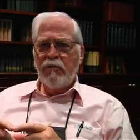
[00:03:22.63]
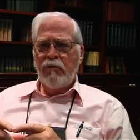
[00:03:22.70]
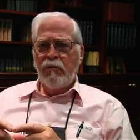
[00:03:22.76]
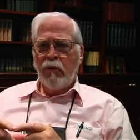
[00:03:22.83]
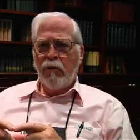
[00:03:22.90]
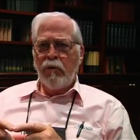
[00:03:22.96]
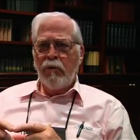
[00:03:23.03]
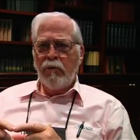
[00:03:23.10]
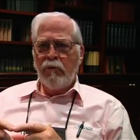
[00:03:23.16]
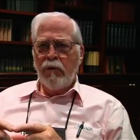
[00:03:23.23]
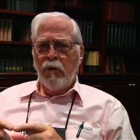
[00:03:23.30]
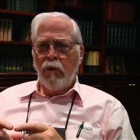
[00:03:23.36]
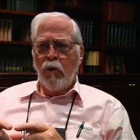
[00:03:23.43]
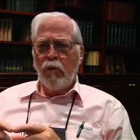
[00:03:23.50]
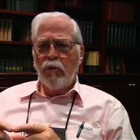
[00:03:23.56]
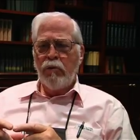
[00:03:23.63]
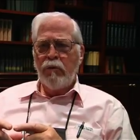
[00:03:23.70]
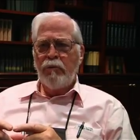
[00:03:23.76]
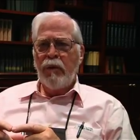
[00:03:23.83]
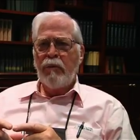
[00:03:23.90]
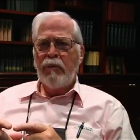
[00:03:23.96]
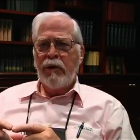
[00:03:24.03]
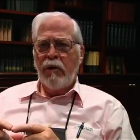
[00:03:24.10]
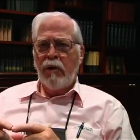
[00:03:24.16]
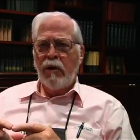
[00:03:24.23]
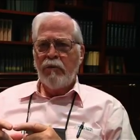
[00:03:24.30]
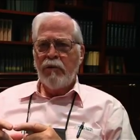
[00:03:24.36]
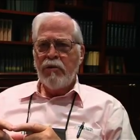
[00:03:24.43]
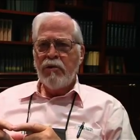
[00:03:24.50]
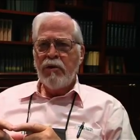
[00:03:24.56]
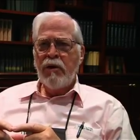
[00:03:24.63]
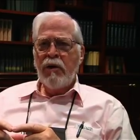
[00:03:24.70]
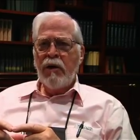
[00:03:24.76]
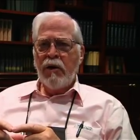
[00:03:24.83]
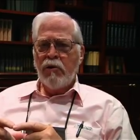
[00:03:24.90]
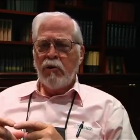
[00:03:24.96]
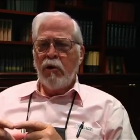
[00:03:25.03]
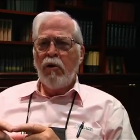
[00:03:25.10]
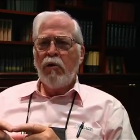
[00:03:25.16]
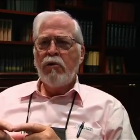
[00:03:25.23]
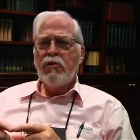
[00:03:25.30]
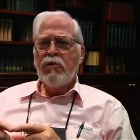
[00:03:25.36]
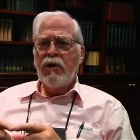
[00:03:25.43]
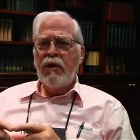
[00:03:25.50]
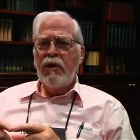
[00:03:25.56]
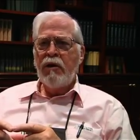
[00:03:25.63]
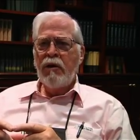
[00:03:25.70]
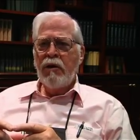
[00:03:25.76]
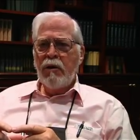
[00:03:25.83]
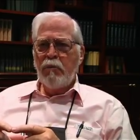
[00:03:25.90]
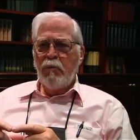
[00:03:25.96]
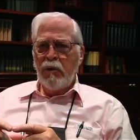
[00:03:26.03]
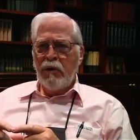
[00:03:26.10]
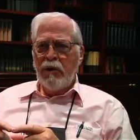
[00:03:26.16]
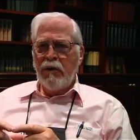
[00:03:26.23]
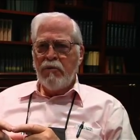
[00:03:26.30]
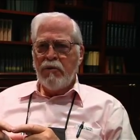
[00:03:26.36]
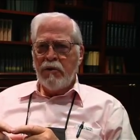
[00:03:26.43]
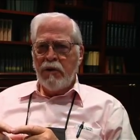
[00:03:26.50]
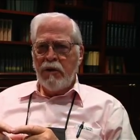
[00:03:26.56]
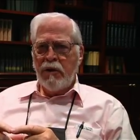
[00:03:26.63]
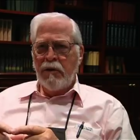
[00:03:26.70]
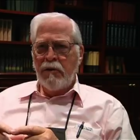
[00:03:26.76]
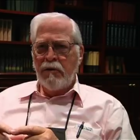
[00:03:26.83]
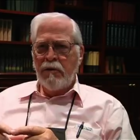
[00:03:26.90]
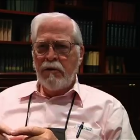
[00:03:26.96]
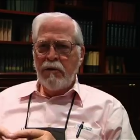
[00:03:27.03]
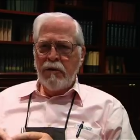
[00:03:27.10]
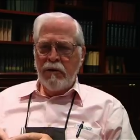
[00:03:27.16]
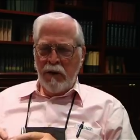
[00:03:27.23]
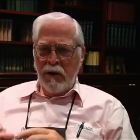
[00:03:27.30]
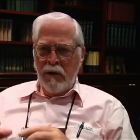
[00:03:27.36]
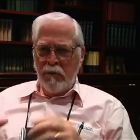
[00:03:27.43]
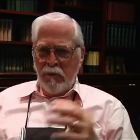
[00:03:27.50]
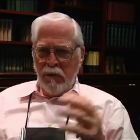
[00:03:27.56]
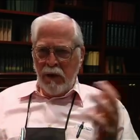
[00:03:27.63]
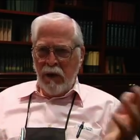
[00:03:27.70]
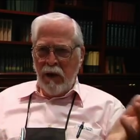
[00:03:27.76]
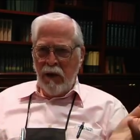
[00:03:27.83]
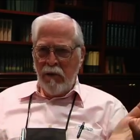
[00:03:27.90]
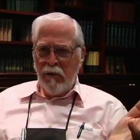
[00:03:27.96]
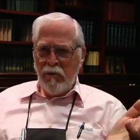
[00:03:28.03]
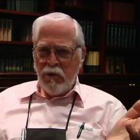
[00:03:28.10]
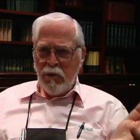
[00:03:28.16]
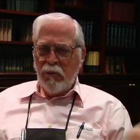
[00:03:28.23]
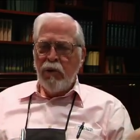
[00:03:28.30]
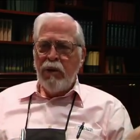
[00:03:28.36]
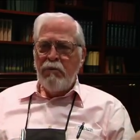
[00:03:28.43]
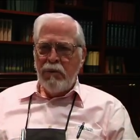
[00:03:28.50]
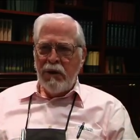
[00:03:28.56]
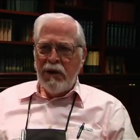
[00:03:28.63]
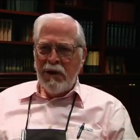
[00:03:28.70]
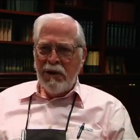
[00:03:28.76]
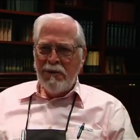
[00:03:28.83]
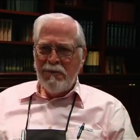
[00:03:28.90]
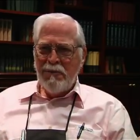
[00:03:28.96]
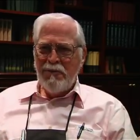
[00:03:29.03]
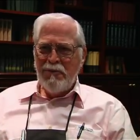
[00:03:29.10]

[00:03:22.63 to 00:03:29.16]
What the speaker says: for holder of public office as long as he believes in a higher supreme being.